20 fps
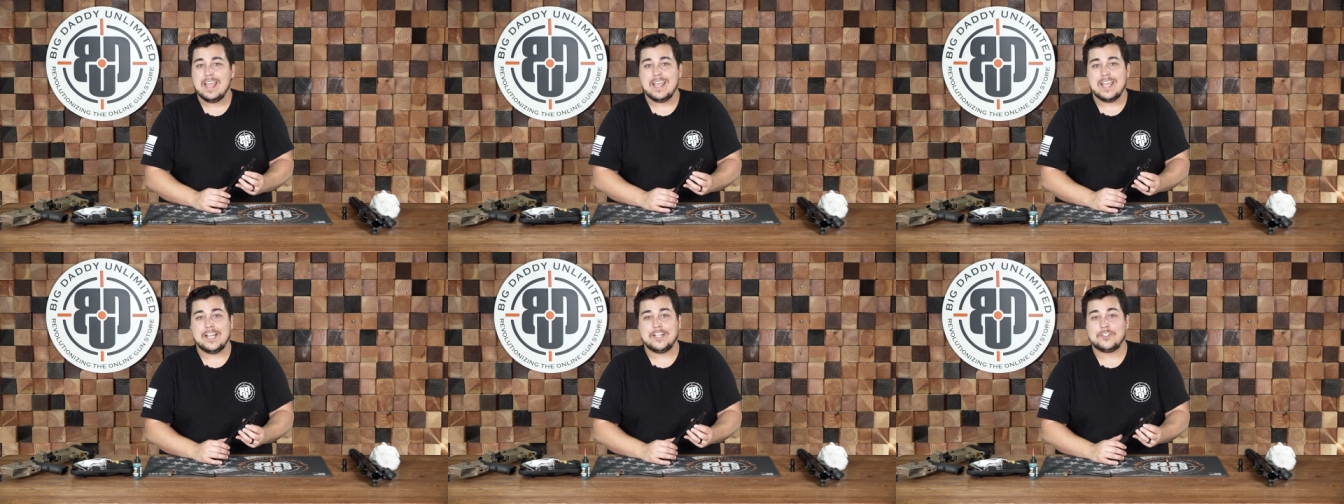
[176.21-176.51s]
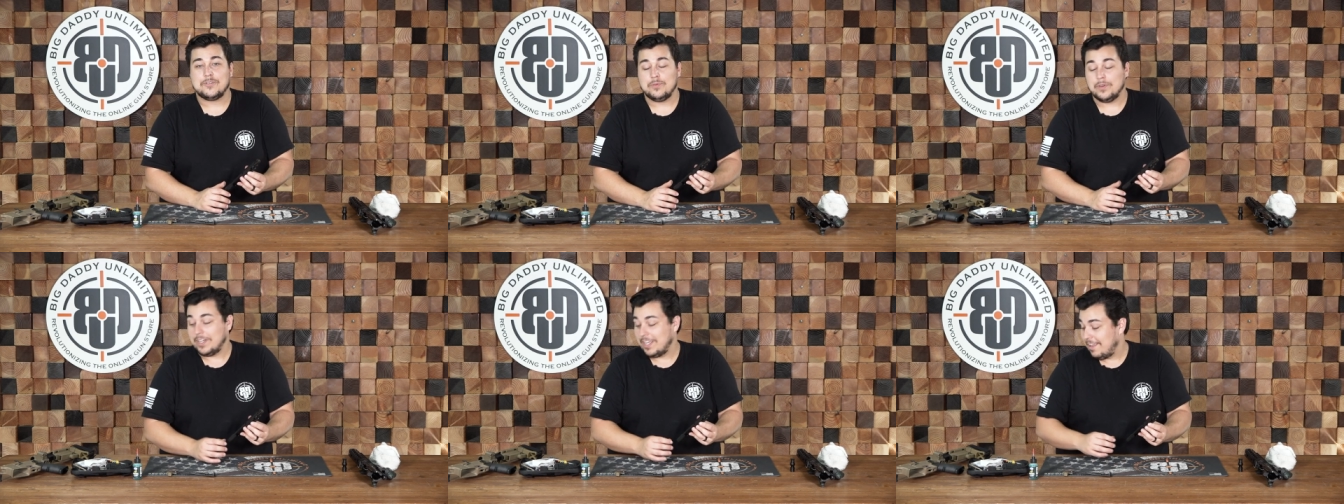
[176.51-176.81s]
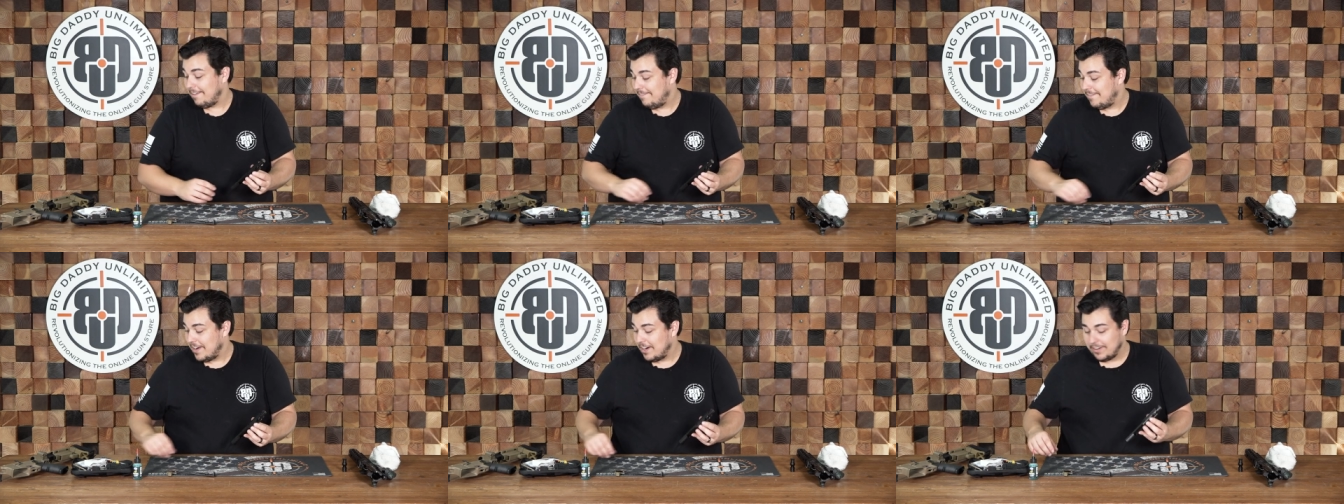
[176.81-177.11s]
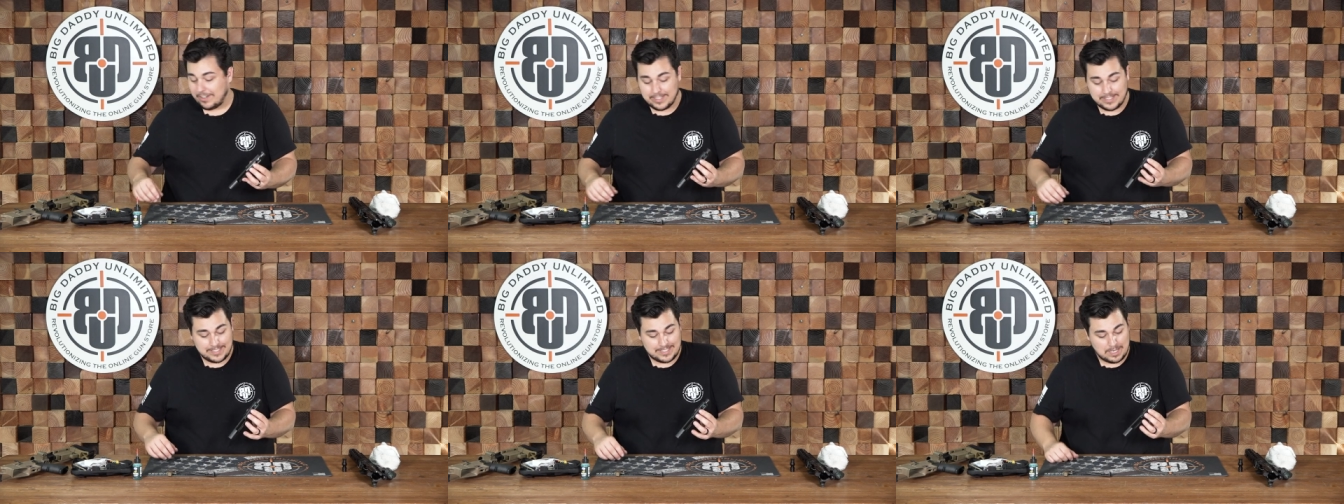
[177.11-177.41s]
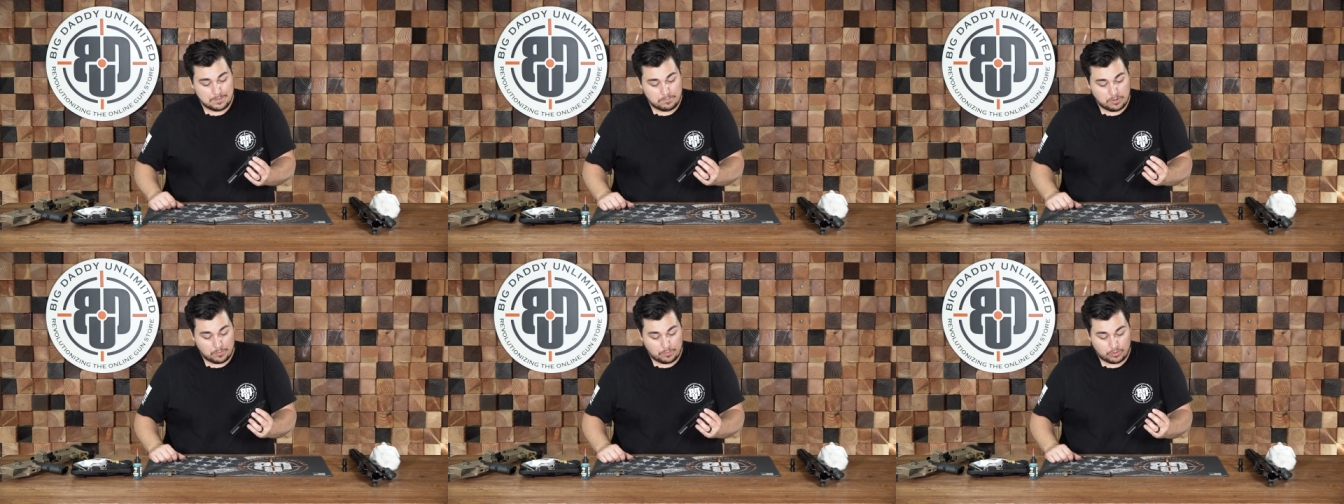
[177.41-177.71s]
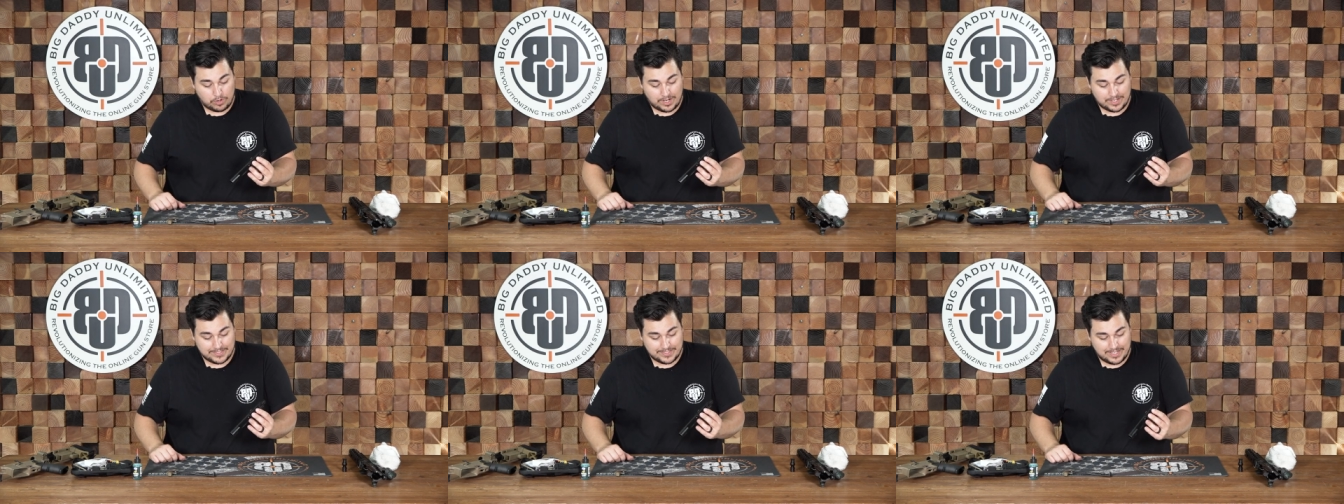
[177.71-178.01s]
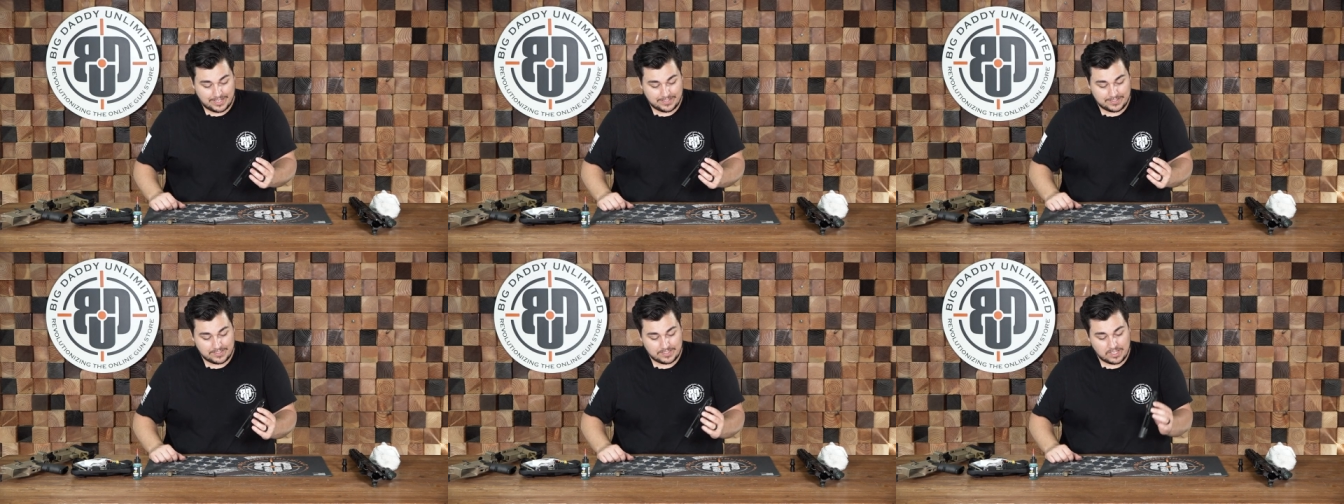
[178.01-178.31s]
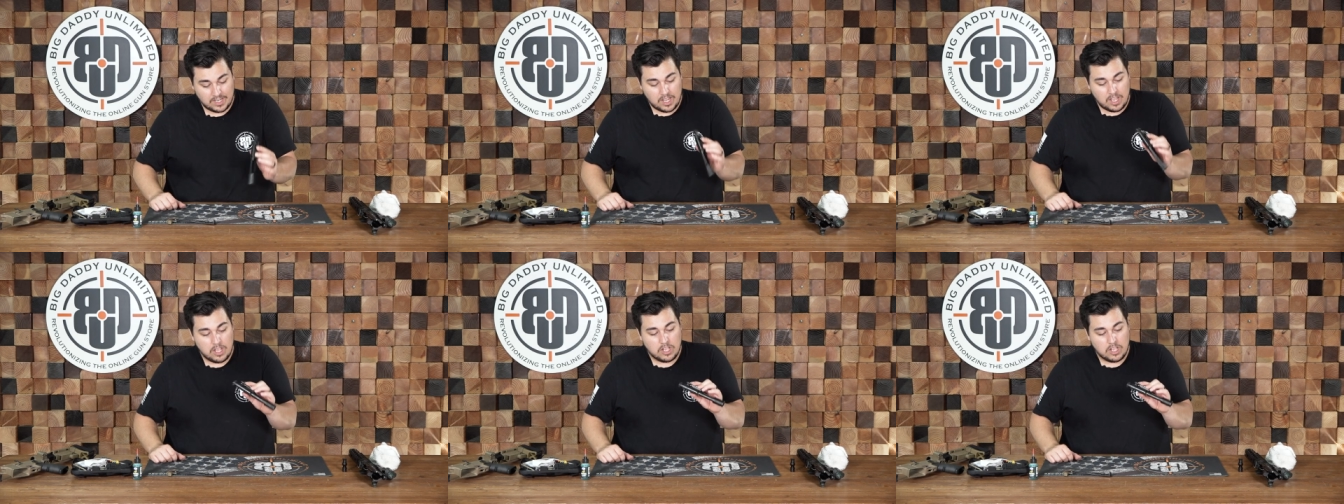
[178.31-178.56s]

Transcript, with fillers: it's really a fairly simple process.